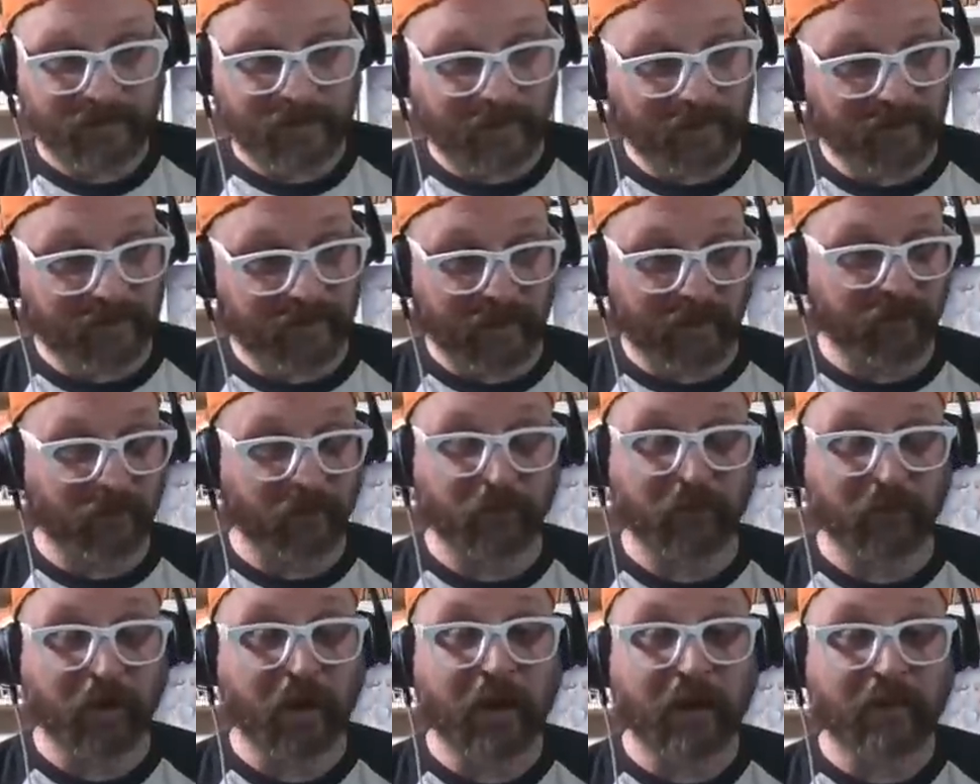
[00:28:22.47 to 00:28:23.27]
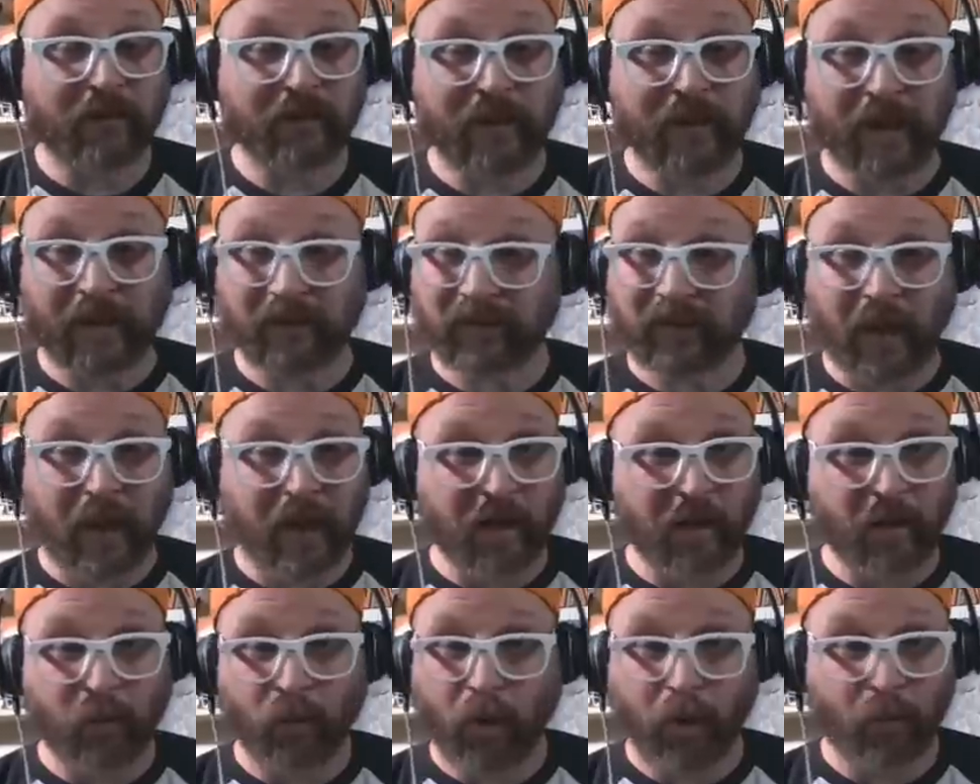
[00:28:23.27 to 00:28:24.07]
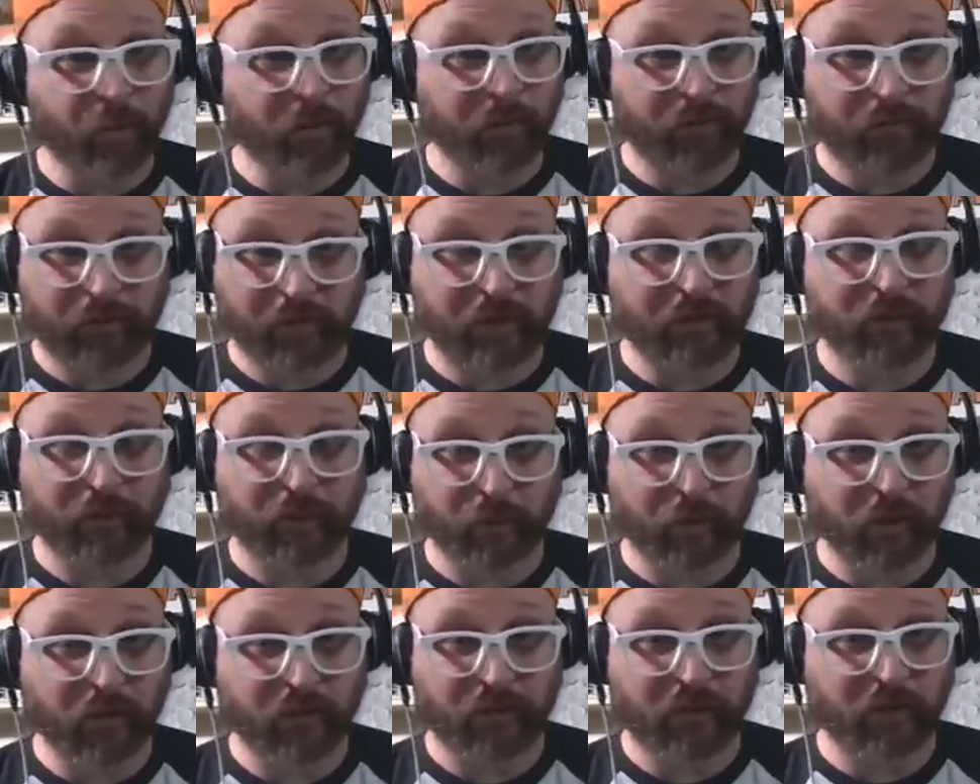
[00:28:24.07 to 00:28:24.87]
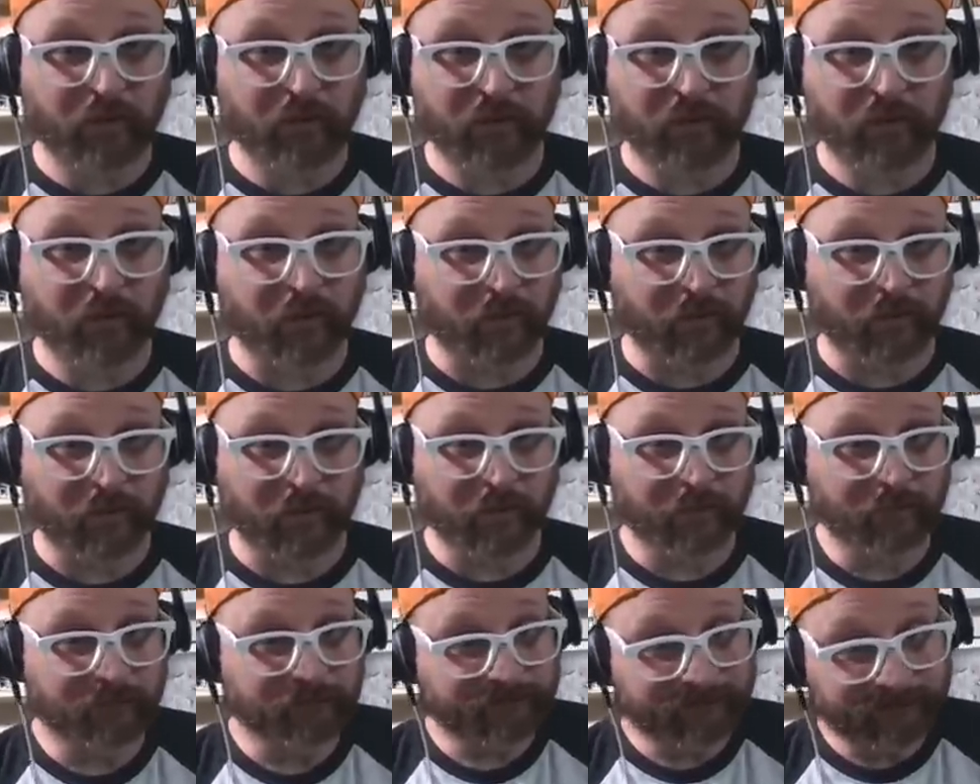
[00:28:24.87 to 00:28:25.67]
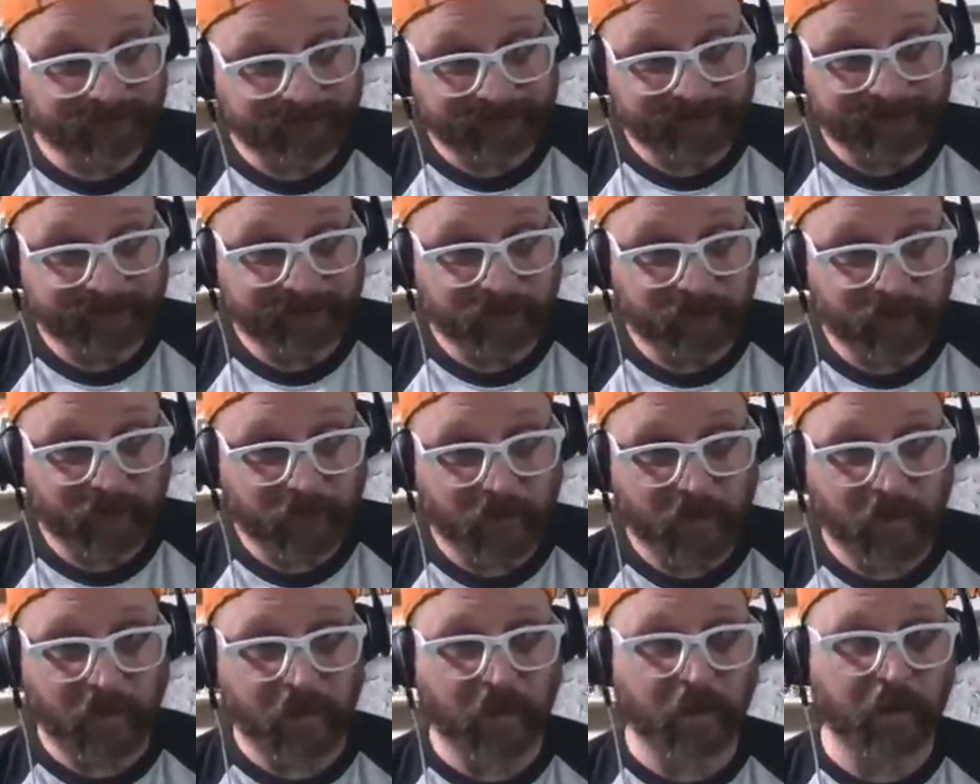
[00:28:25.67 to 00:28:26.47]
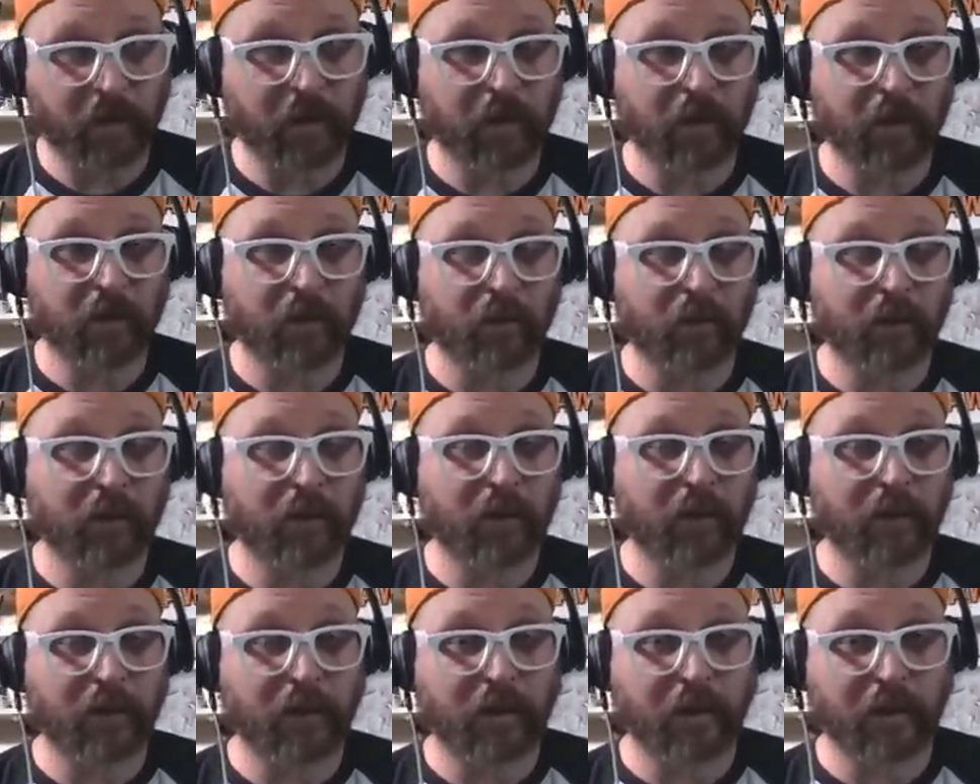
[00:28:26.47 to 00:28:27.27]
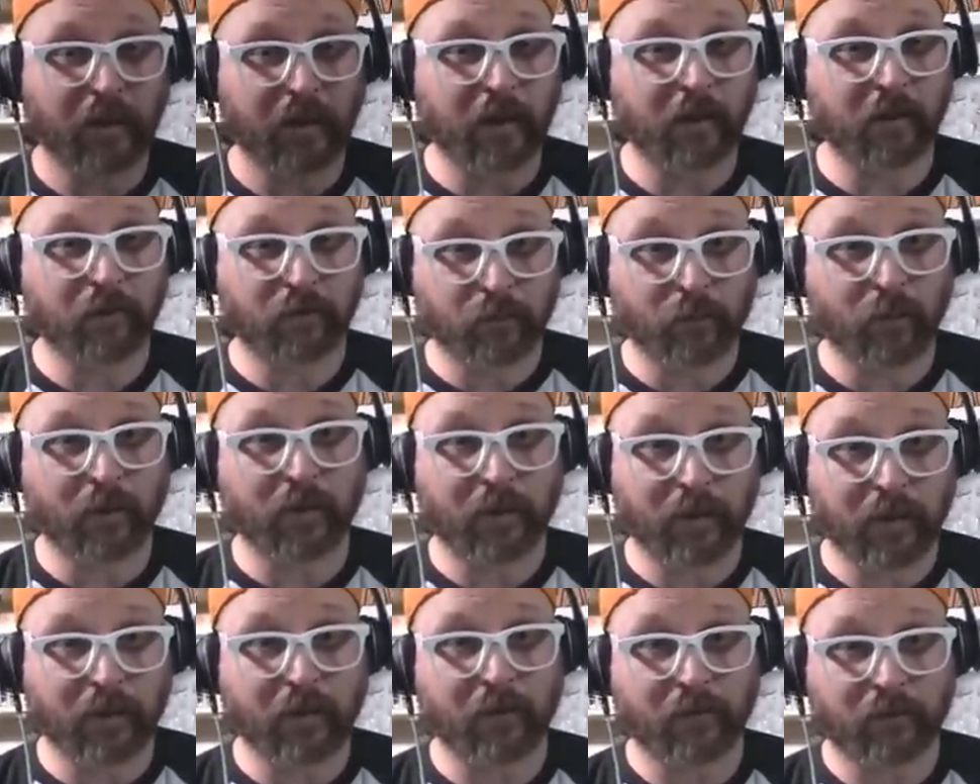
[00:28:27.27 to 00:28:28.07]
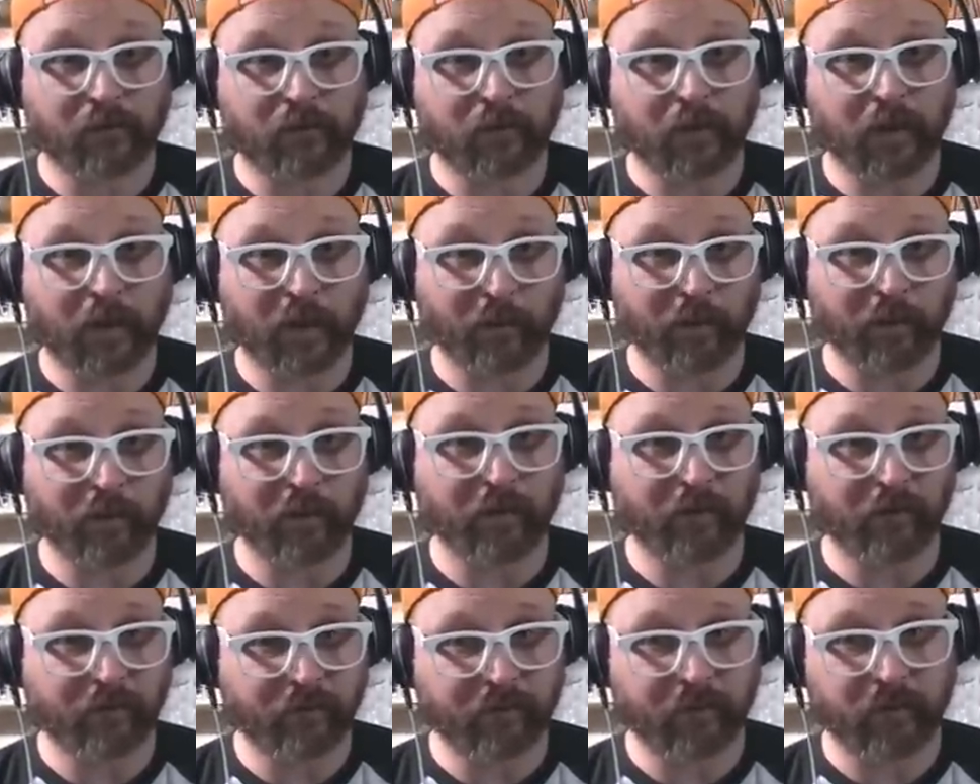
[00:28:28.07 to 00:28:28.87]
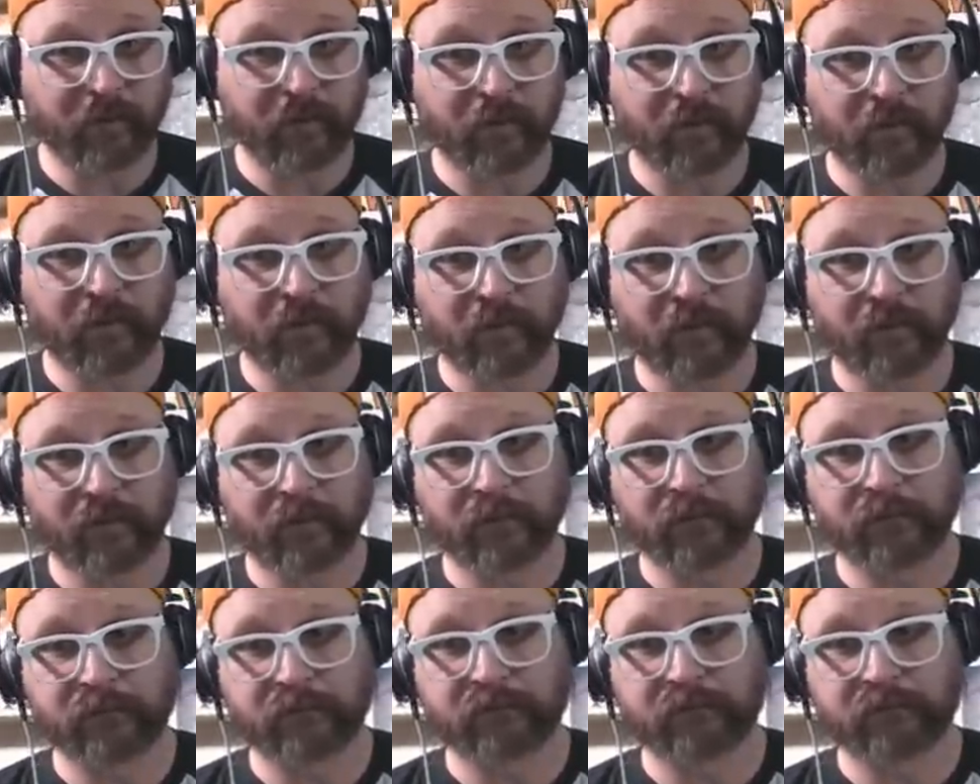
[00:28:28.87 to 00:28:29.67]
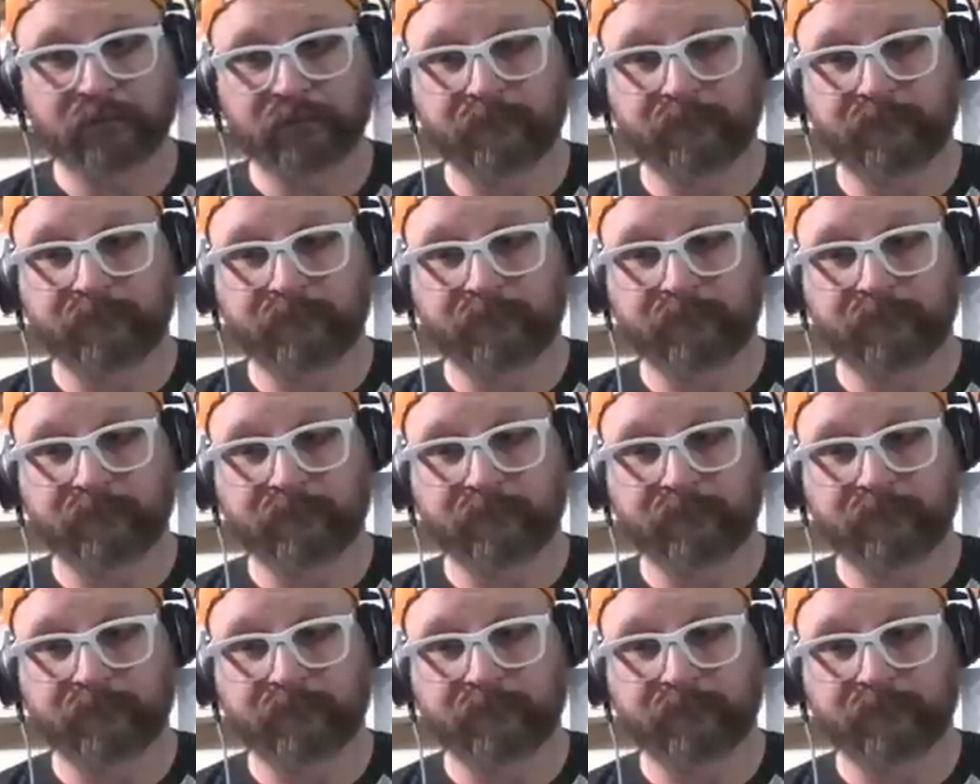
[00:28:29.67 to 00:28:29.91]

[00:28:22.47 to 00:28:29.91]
That that's just that's kind of what we've seen from this defense. You know, it, it, it is what it is. I believe. Well, and you